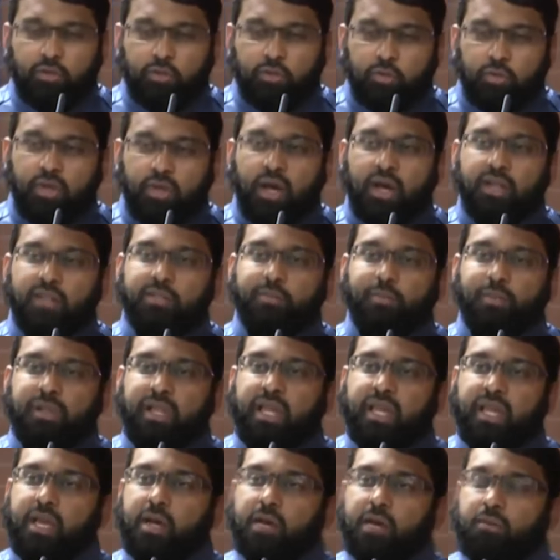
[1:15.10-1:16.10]
do not
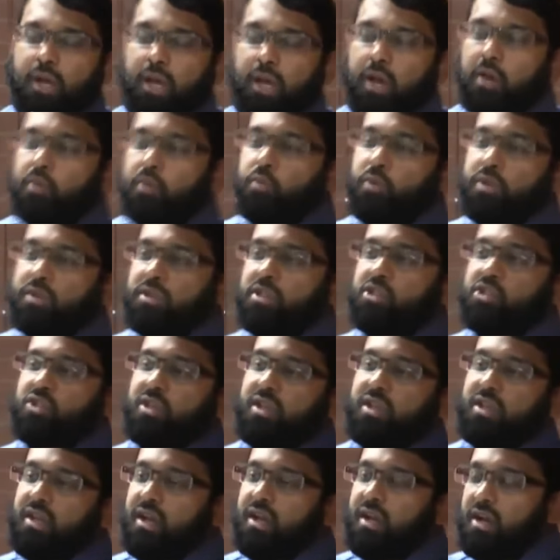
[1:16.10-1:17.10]
play around with the
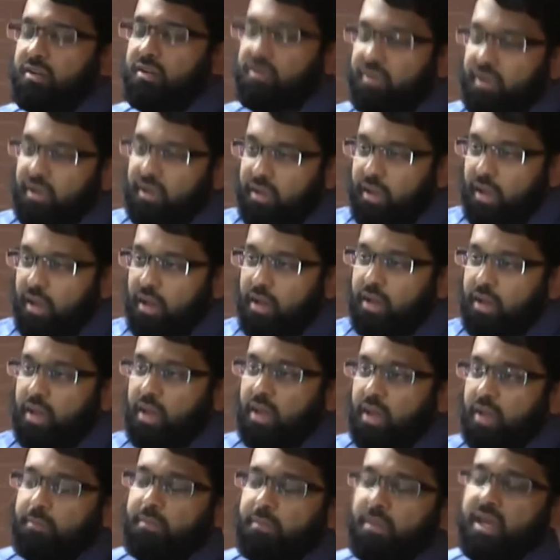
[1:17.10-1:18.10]
sharia of Allah.
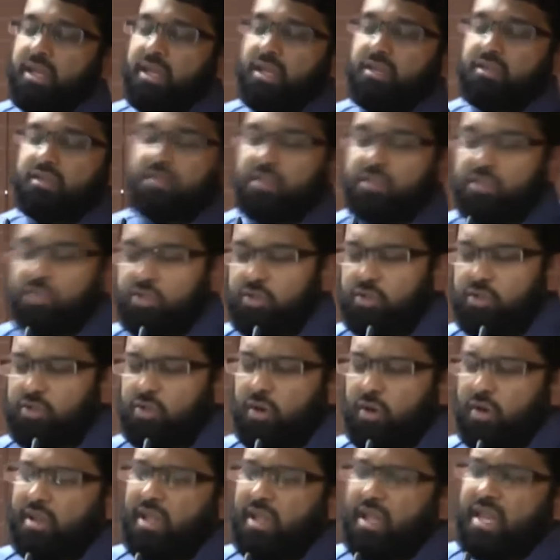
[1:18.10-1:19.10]
Many sisters
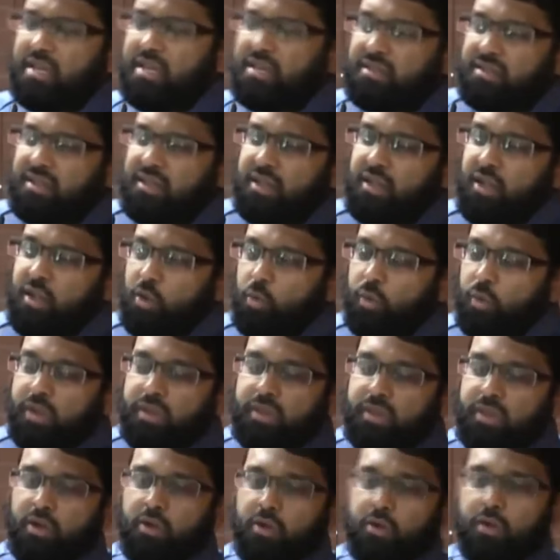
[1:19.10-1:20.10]
are lazy.
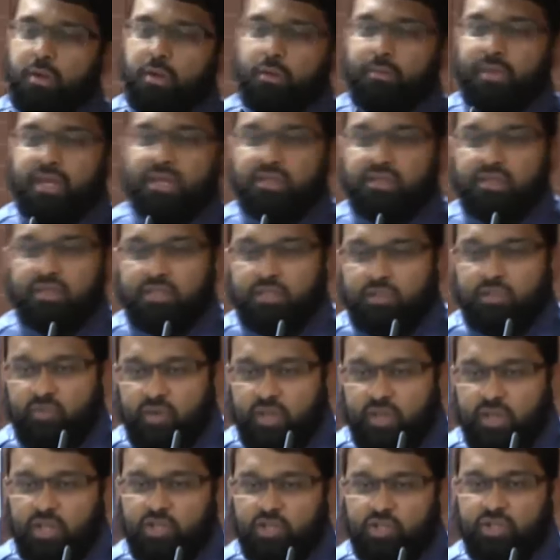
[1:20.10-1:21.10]
When their menses
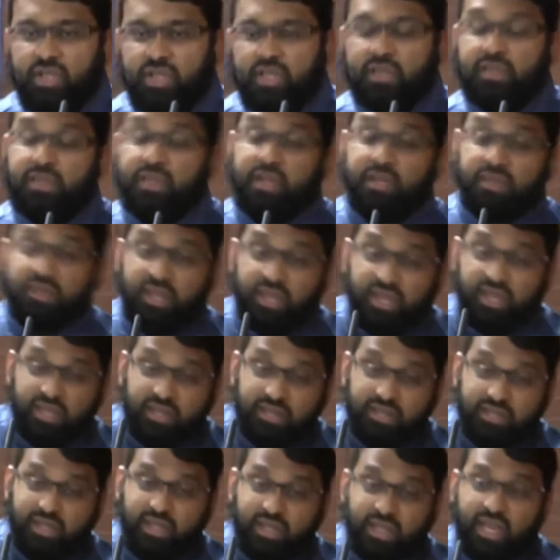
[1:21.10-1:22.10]
finish, they think they
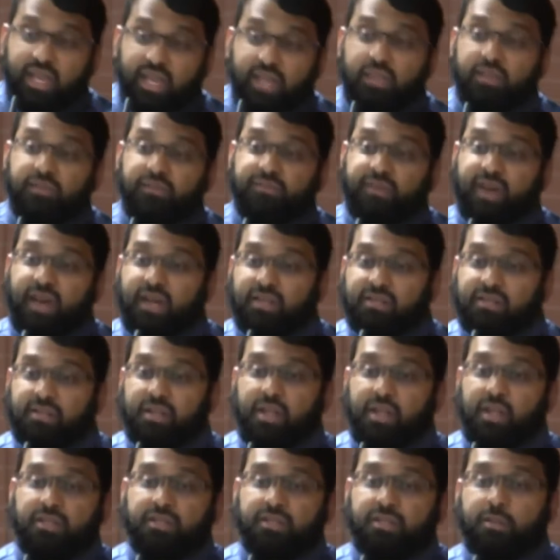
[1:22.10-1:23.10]
can delay the fast
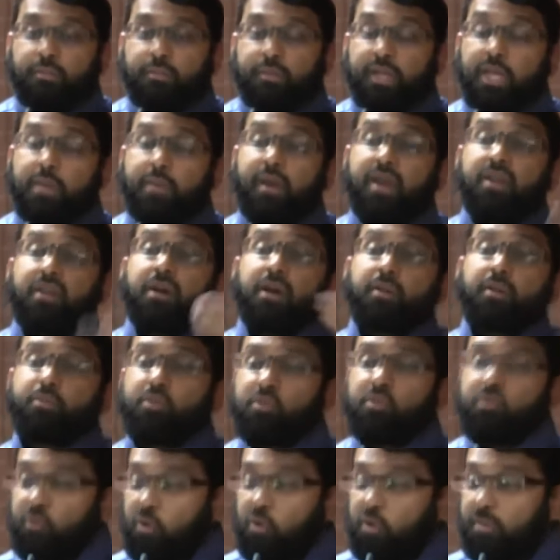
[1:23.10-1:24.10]
simply by not
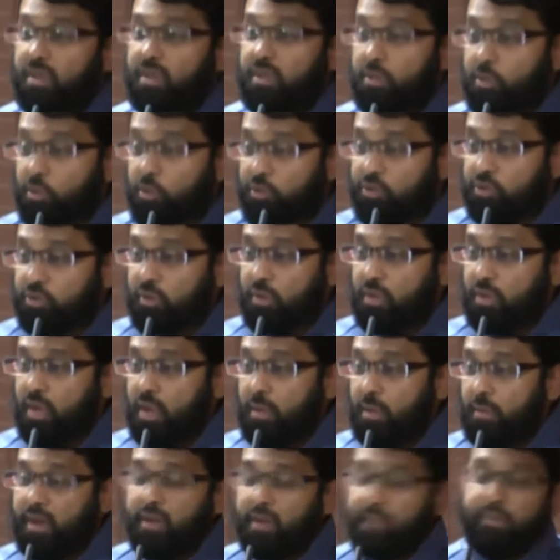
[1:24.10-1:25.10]
performing the ghusl,
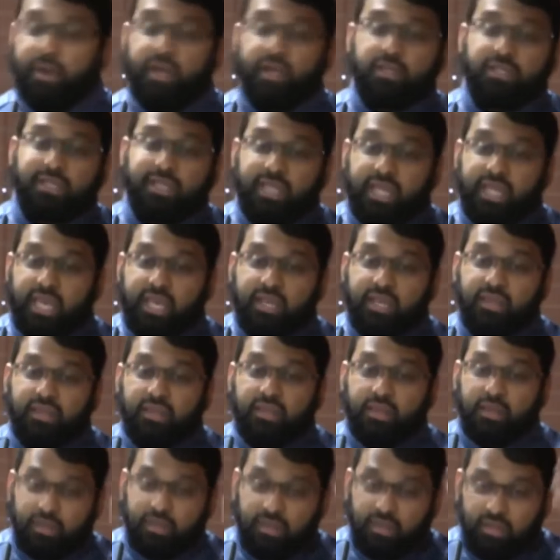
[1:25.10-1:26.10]
by delaying
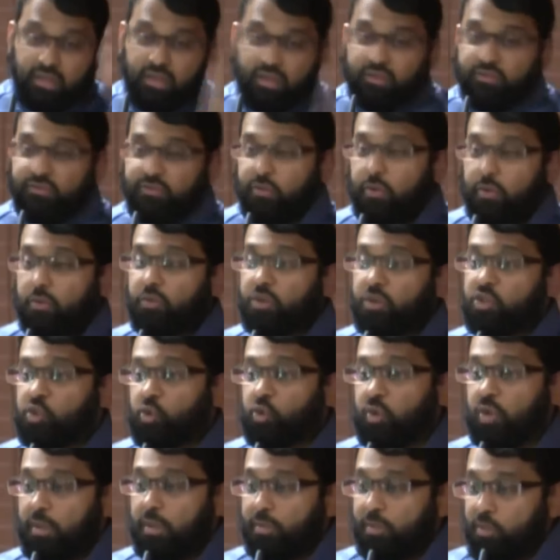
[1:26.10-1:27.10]
the full
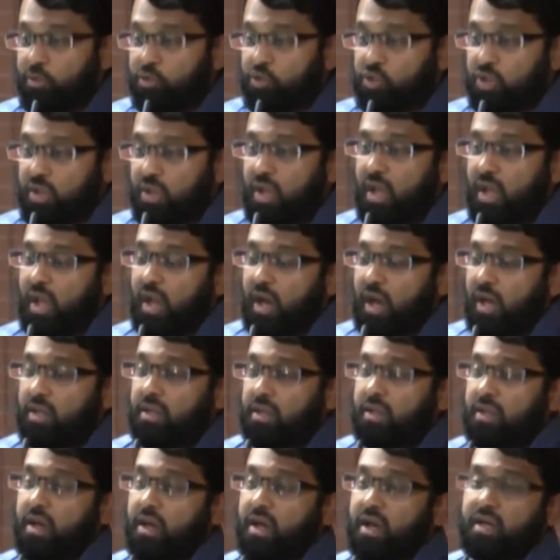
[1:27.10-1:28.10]
ritual ablution.
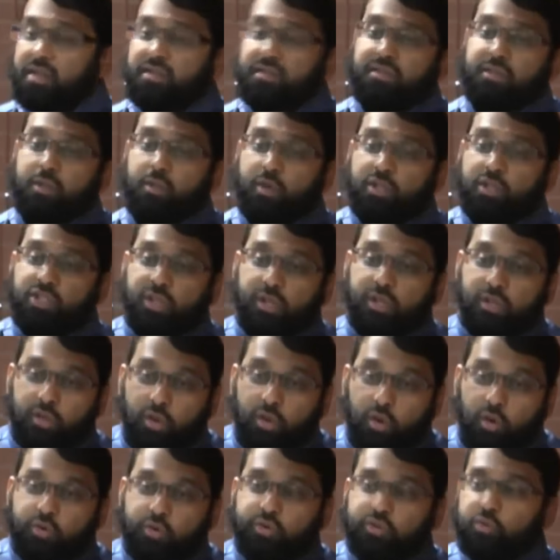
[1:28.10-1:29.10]
Allah Azza wa Jal
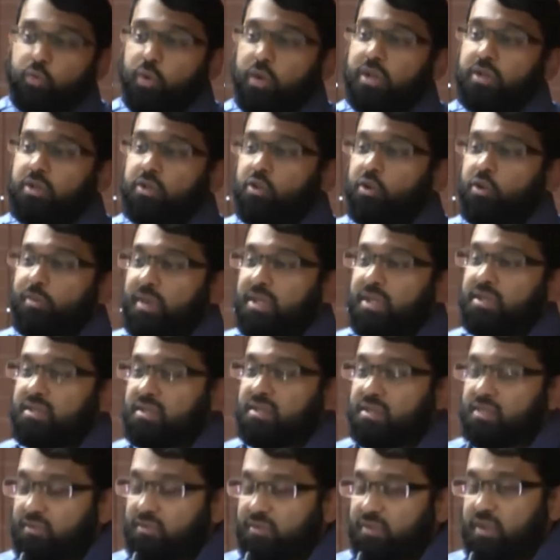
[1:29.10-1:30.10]
knows when your
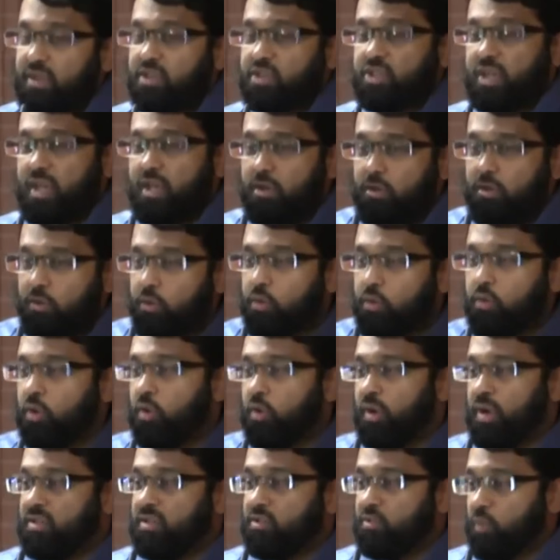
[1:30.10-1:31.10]
menses finish, and you
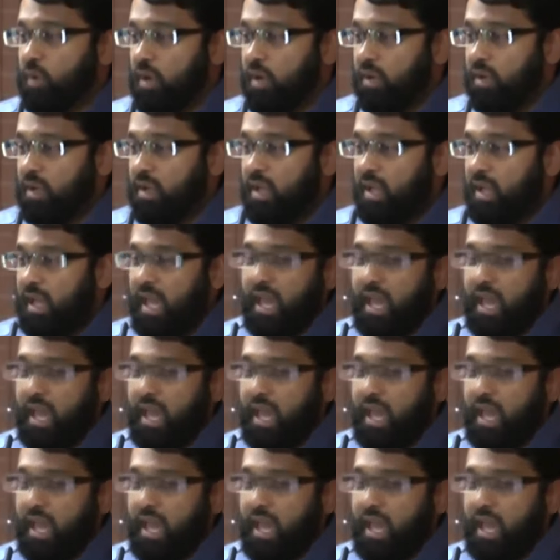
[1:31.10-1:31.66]
know as well.